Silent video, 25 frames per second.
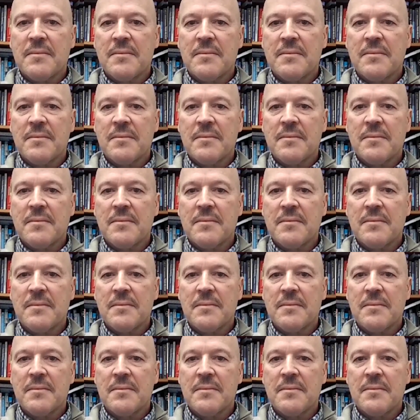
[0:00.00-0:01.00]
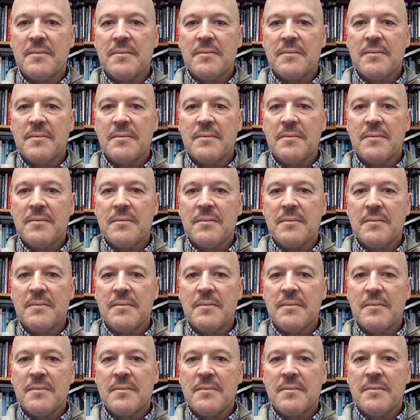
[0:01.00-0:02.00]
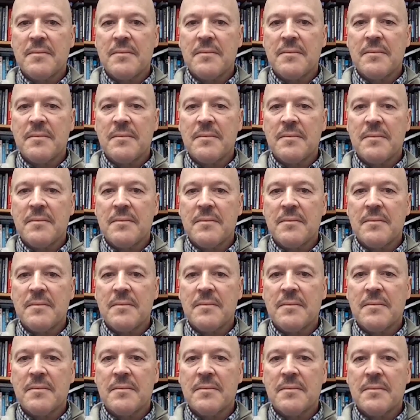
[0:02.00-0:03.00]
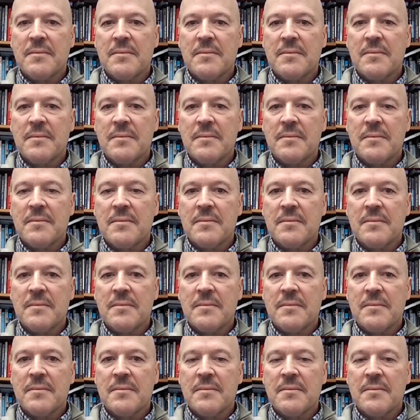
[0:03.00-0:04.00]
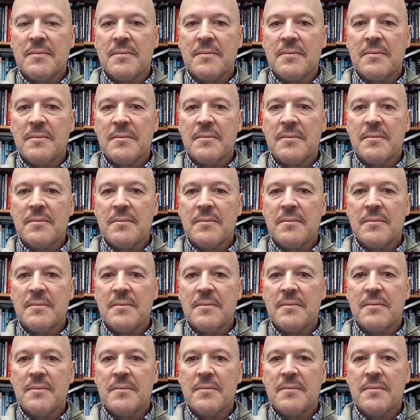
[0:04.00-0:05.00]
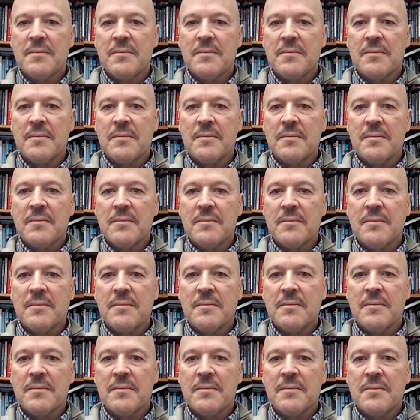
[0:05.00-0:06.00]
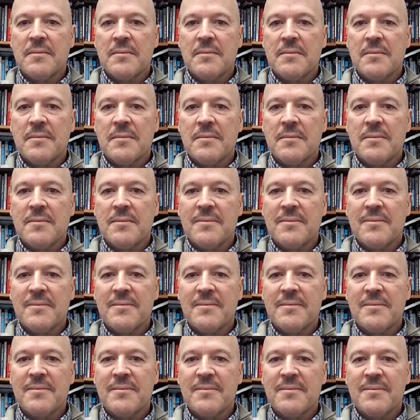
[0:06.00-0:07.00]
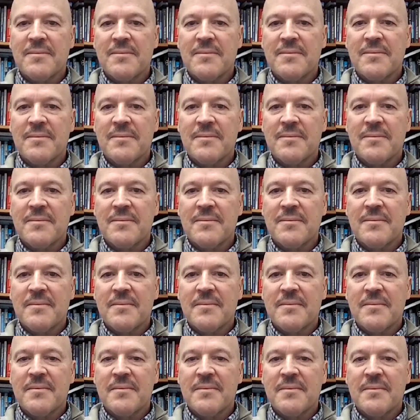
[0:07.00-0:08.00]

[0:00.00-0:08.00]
(not speaking)